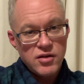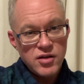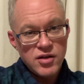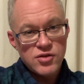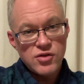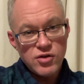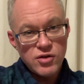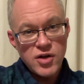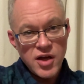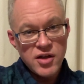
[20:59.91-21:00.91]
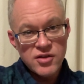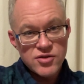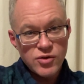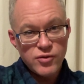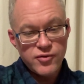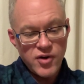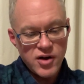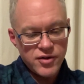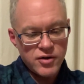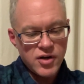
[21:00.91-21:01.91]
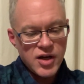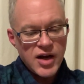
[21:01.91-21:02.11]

Into your hands, O Father,